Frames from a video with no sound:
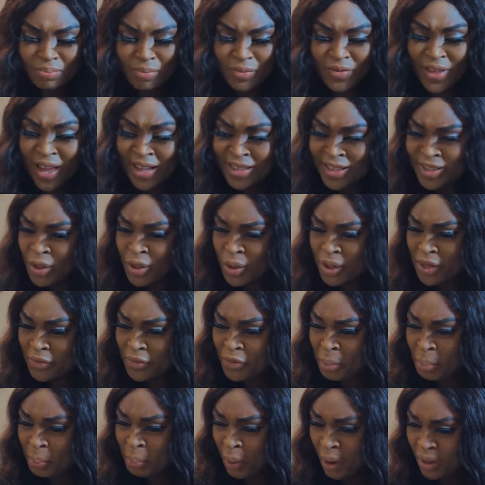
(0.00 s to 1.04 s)
That's not
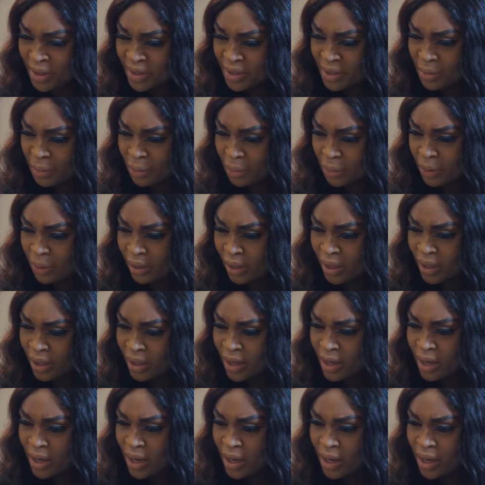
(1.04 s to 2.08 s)
even possible.
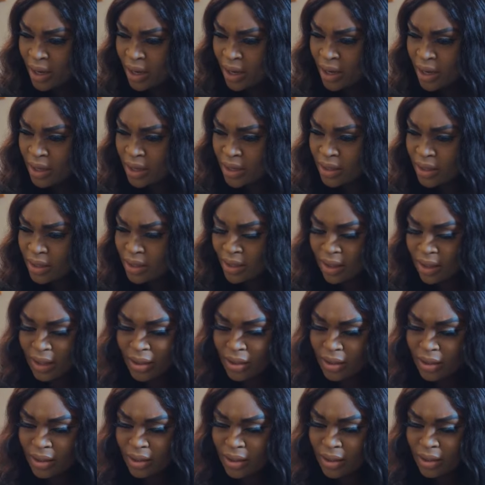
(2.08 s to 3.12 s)

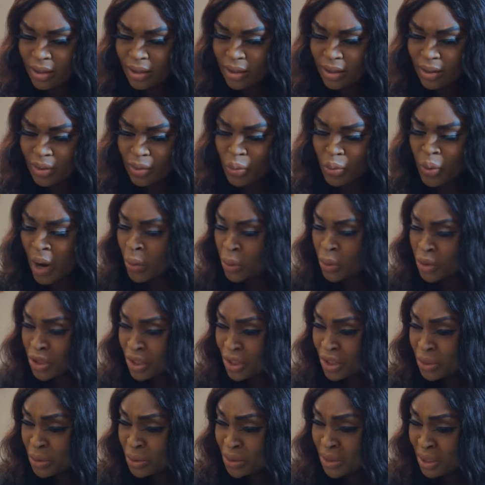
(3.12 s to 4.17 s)
Why would
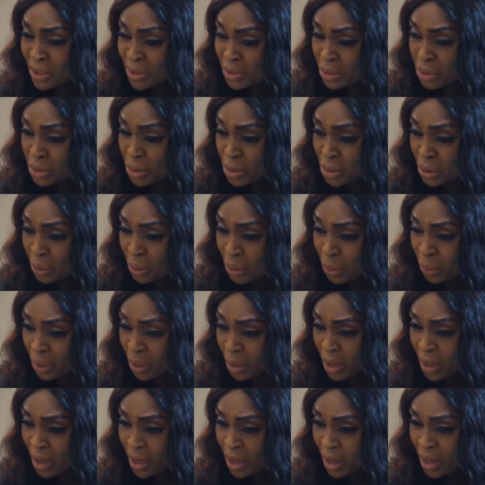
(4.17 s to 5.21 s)
she do this to
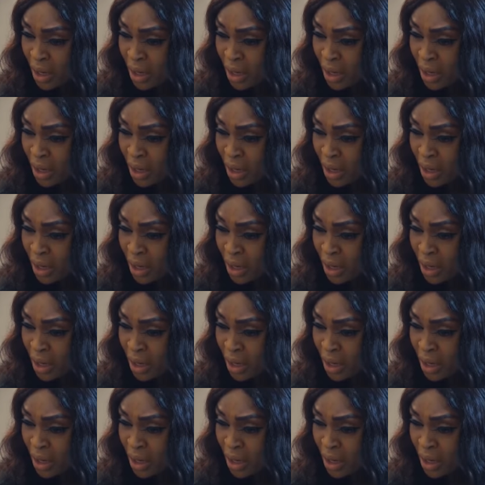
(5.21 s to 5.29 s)
you?